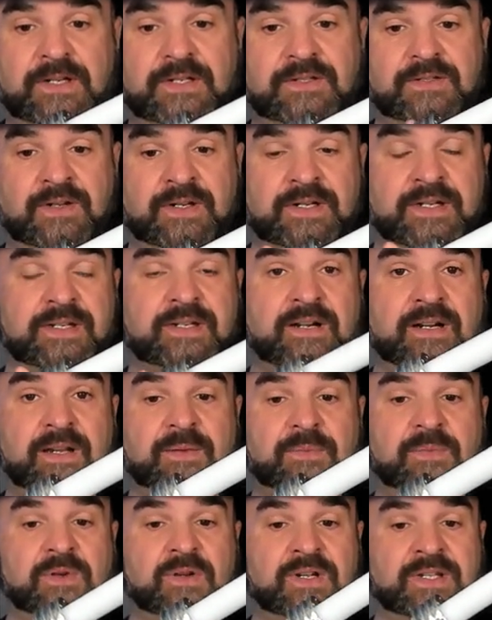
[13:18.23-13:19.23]
So
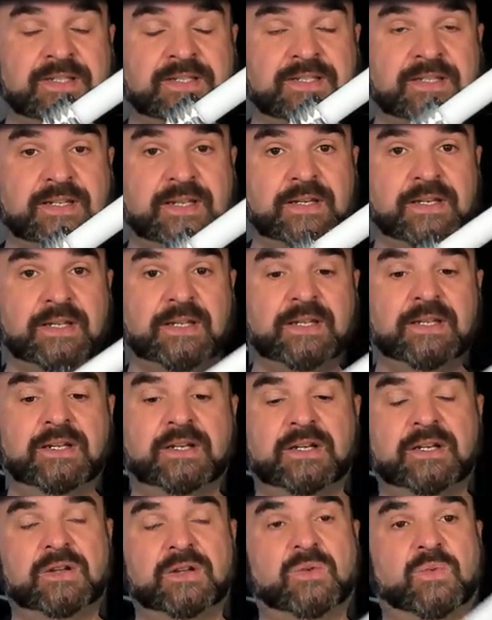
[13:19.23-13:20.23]
anytime it's skinny,
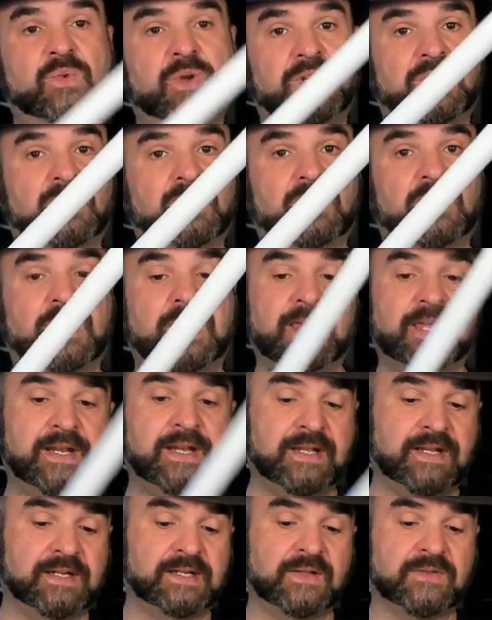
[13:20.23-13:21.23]
when you're
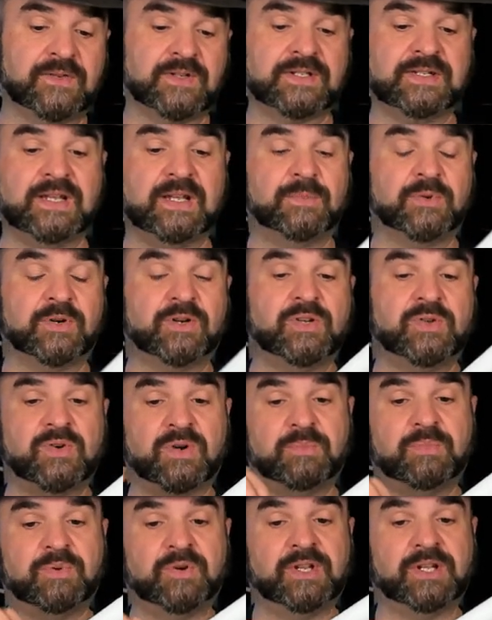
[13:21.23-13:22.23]
hitting another saber, you
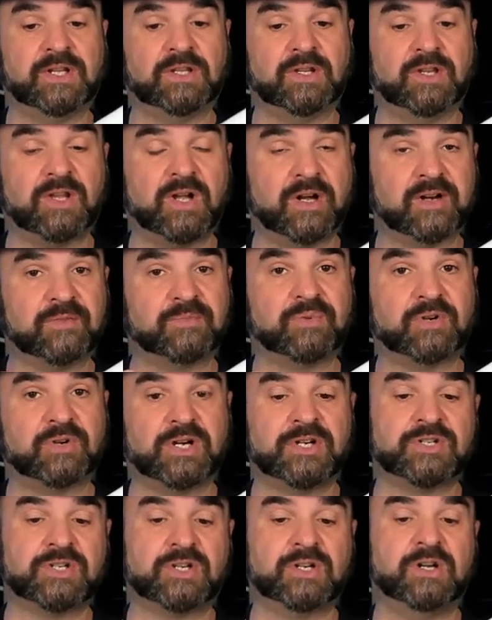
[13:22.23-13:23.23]
are putting a lot of
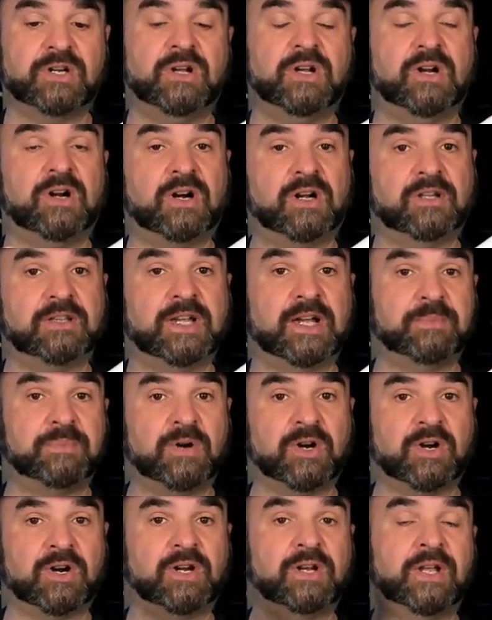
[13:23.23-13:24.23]
pressure on that
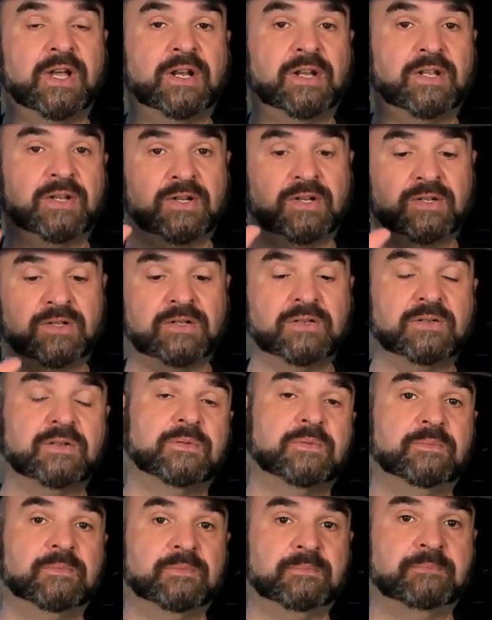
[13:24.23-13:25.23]
part and it could
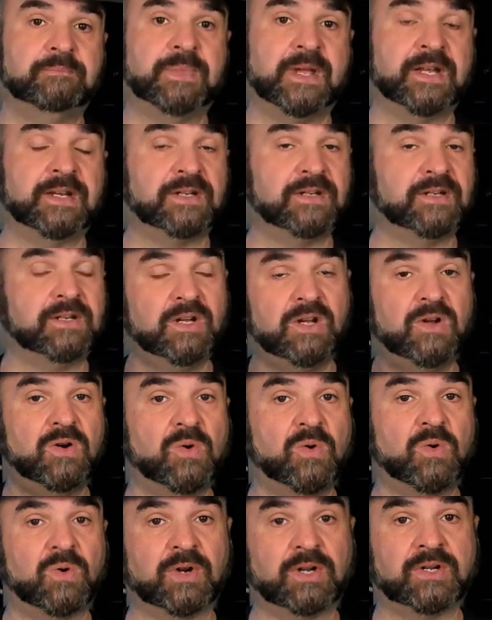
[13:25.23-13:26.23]
bend
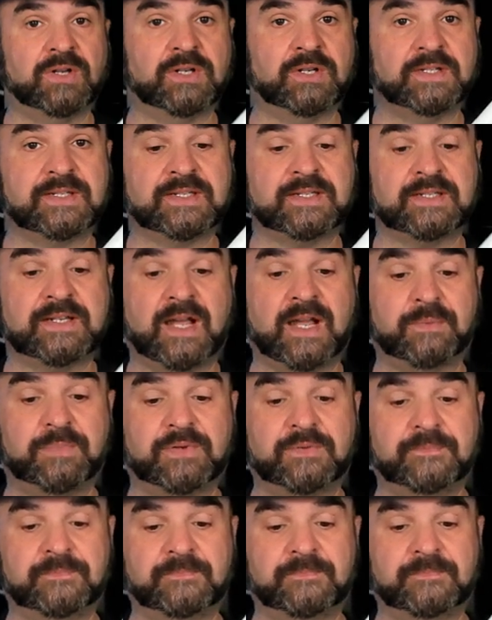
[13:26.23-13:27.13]
or it could snap.